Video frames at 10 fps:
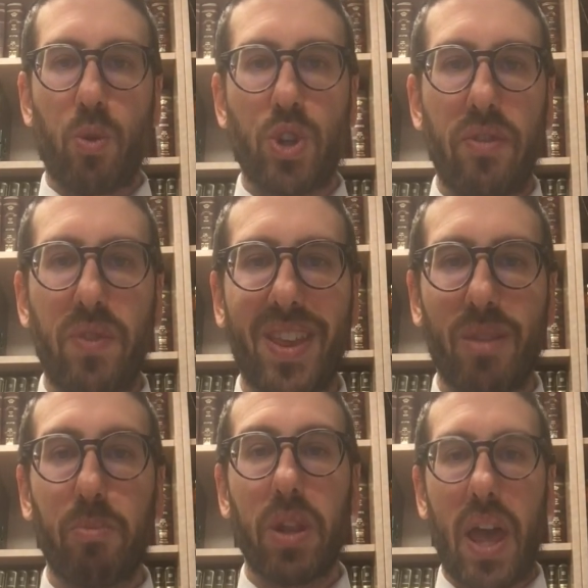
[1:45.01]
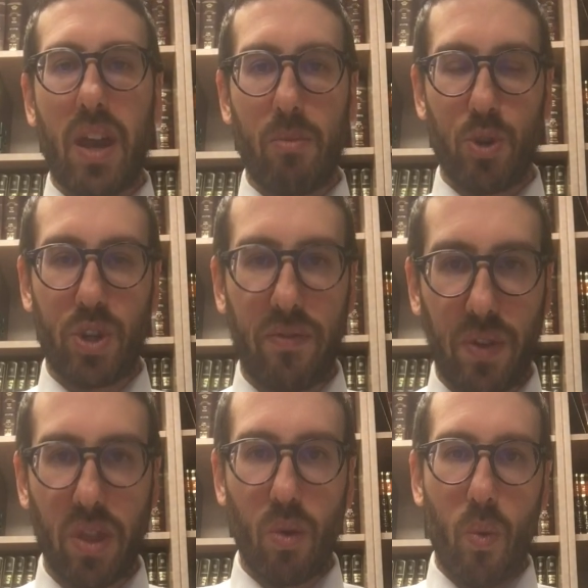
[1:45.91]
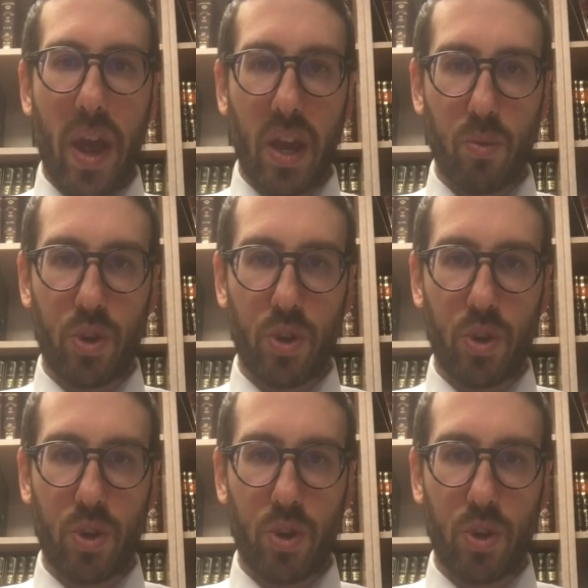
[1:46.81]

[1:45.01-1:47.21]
We're shifting the blame. We're shifting the weight.